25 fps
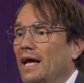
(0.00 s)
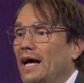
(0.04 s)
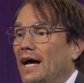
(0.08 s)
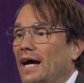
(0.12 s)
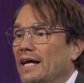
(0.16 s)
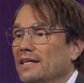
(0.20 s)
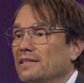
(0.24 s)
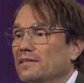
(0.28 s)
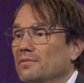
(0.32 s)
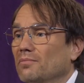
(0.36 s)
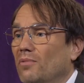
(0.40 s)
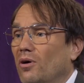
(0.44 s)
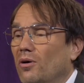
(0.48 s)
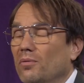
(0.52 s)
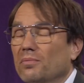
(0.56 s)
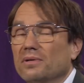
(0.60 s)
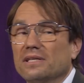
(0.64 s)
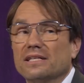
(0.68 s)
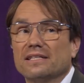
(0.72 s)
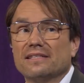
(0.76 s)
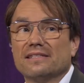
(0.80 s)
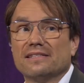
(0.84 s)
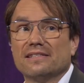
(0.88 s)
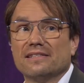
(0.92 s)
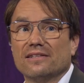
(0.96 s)
At the
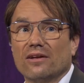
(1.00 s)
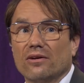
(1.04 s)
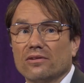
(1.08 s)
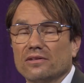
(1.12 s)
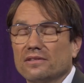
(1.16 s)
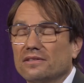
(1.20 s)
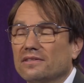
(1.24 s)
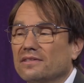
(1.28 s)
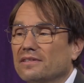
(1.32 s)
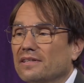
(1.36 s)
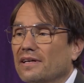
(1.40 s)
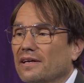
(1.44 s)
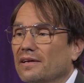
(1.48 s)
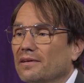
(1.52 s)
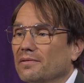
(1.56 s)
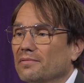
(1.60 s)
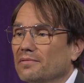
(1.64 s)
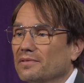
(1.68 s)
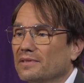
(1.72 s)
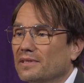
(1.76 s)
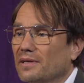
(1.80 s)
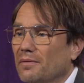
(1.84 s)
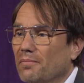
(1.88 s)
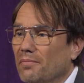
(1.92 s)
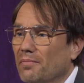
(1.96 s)
moment, it's not
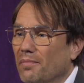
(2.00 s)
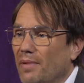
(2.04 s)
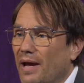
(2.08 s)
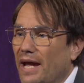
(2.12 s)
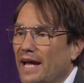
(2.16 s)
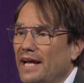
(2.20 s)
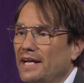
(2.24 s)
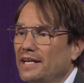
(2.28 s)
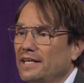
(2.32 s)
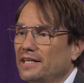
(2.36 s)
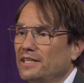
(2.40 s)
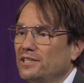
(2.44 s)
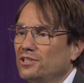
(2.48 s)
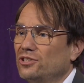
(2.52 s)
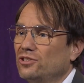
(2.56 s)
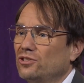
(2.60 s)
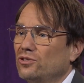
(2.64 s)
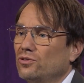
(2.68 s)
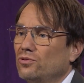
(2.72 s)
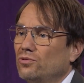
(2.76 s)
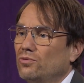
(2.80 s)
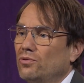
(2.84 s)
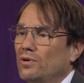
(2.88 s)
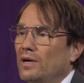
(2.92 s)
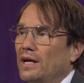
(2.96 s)
the main
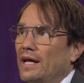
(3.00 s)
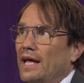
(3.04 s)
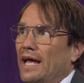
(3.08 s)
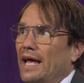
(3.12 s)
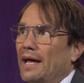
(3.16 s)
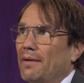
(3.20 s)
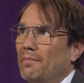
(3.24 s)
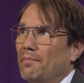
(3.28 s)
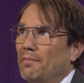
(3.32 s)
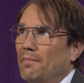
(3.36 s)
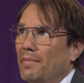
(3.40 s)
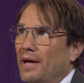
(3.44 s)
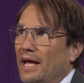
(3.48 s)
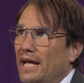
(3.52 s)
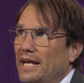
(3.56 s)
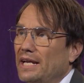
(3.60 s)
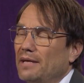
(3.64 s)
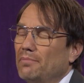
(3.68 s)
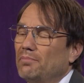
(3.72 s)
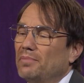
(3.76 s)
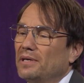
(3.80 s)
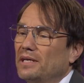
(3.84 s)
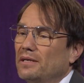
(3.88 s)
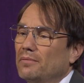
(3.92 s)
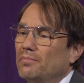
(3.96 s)
issue.
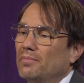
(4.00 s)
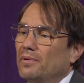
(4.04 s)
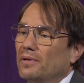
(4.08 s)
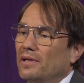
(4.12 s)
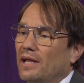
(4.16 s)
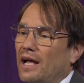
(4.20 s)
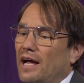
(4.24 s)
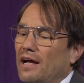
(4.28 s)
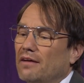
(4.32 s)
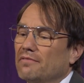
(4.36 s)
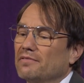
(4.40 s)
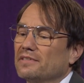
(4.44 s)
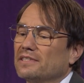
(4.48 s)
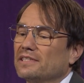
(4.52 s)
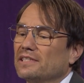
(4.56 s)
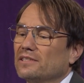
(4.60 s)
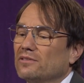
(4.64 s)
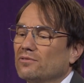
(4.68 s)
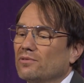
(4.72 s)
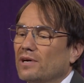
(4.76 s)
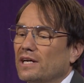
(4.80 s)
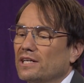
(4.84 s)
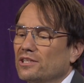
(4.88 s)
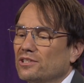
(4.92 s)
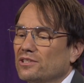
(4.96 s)
Many people have a
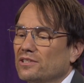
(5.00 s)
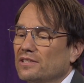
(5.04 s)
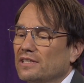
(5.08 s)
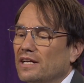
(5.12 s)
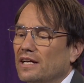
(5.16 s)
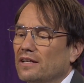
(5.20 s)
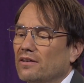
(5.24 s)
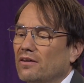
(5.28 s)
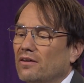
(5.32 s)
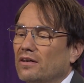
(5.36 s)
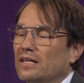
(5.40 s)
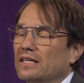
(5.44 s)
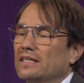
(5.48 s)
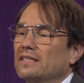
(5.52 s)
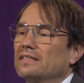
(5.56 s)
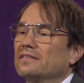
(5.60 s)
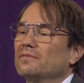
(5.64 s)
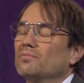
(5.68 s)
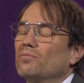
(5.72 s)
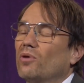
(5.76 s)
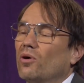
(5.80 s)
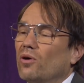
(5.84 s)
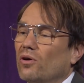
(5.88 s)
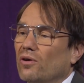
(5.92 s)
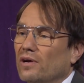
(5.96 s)
situation that
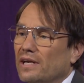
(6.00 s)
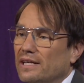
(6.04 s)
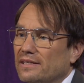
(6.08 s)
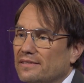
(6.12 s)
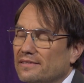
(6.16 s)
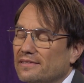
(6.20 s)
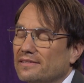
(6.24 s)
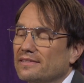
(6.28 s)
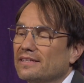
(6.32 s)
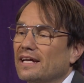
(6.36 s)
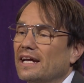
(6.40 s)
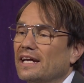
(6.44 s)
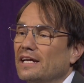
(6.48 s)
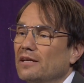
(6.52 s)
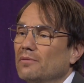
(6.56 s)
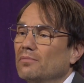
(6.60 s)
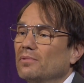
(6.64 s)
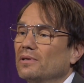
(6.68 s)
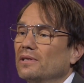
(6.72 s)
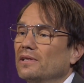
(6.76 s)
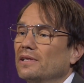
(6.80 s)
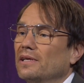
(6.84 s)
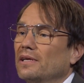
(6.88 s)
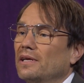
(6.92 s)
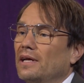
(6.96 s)
is more or less
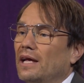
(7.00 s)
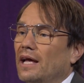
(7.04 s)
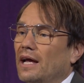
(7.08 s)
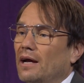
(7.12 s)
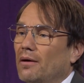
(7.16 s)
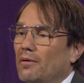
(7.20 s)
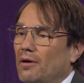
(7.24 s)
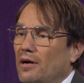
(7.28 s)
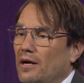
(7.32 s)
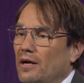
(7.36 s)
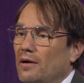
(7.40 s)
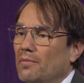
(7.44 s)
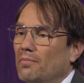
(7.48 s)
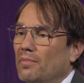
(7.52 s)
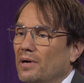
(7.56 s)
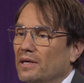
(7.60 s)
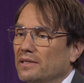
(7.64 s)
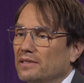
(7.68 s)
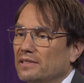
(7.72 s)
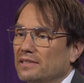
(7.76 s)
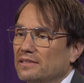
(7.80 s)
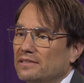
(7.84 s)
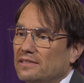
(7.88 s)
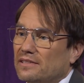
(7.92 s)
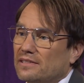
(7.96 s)
stable,
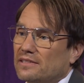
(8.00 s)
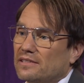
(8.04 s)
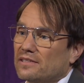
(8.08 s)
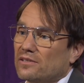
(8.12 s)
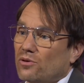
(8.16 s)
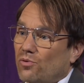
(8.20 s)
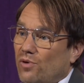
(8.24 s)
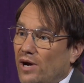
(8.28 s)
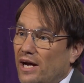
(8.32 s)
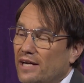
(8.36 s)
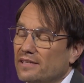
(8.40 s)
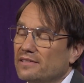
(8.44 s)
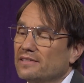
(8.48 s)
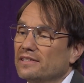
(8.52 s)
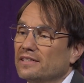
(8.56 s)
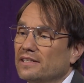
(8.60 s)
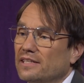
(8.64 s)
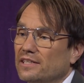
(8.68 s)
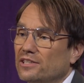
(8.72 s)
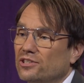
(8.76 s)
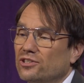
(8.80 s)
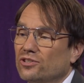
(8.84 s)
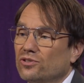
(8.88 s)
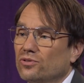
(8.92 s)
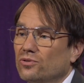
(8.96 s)
but this is a rising
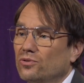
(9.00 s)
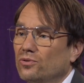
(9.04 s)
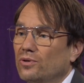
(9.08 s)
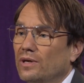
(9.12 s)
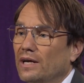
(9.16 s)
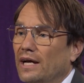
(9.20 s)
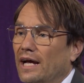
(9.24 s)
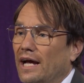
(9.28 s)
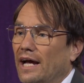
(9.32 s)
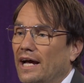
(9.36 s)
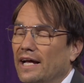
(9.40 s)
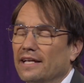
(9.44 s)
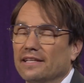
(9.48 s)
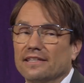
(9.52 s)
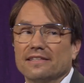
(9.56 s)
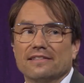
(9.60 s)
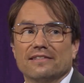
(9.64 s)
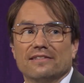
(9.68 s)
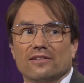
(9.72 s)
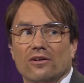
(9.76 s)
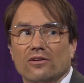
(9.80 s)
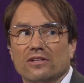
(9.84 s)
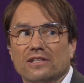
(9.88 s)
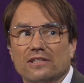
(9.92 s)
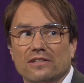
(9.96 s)
issue, and
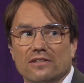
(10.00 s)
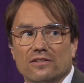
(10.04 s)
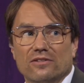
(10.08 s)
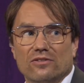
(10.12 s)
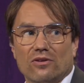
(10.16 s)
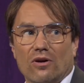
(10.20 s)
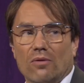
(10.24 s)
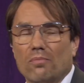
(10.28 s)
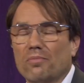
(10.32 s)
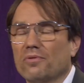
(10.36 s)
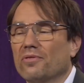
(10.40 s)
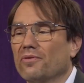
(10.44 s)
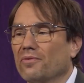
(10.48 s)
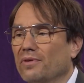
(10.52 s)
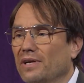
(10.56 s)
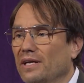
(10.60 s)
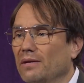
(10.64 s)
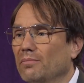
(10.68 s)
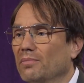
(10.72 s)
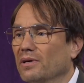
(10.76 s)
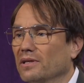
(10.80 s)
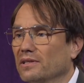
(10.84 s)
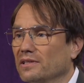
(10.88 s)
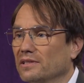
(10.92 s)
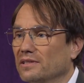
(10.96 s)
it's not in the top
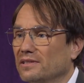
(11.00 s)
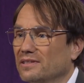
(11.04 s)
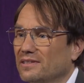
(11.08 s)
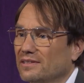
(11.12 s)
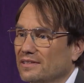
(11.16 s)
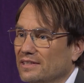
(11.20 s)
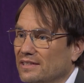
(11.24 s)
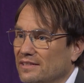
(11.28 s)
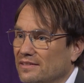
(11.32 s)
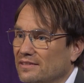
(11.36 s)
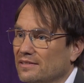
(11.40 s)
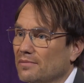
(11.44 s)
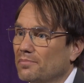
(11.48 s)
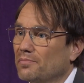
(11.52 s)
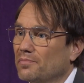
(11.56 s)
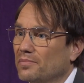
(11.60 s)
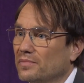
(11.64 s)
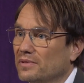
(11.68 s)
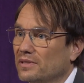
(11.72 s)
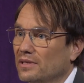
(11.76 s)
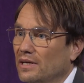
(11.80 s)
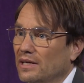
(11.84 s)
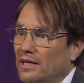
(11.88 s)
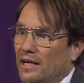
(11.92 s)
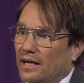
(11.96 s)
three, but it is a
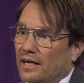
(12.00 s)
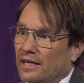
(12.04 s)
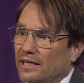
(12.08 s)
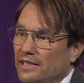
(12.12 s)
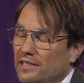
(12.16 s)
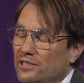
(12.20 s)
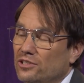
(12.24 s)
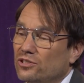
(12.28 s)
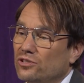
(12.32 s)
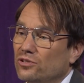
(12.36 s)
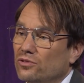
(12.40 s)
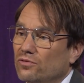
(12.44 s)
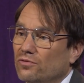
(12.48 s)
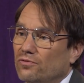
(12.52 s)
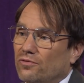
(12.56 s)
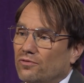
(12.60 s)
issue,